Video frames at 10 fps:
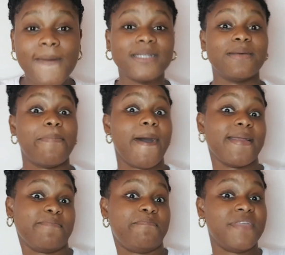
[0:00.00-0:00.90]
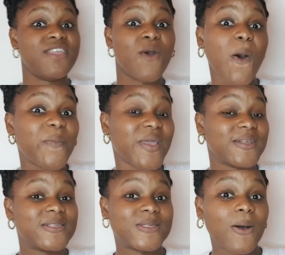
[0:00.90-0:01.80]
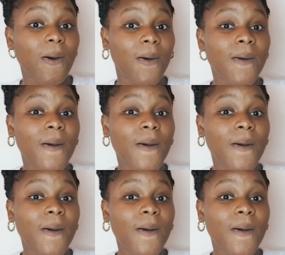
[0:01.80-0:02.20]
to point B up here so,